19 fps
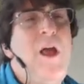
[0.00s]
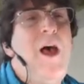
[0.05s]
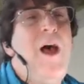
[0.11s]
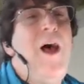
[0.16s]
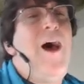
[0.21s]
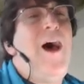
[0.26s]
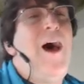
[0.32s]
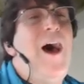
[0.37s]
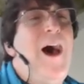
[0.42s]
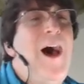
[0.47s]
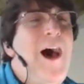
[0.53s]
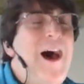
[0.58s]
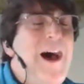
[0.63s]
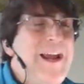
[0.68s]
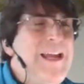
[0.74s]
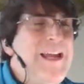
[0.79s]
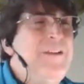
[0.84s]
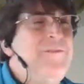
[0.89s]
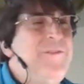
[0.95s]
So I
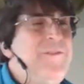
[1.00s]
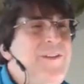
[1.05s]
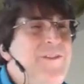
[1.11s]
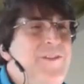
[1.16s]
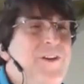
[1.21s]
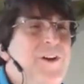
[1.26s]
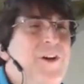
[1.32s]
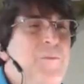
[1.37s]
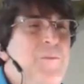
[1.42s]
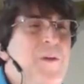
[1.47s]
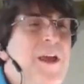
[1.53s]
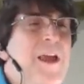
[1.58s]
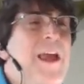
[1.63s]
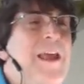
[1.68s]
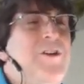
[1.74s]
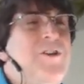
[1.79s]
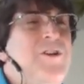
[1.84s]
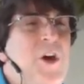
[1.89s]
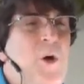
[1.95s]
snapped. I'm like,
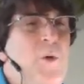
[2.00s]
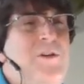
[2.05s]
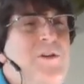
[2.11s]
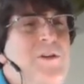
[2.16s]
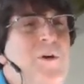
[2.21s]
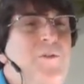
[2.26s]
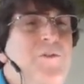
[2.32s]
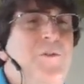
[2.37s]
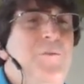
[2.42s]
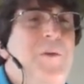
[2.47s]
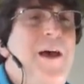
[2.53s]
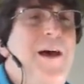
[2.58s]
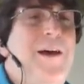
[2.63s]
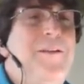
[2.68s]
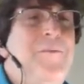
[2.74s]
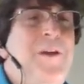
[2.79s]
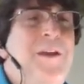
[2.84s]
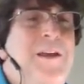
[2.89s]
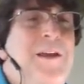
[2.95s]
look, kid, you haven't
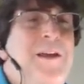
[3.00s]
seen these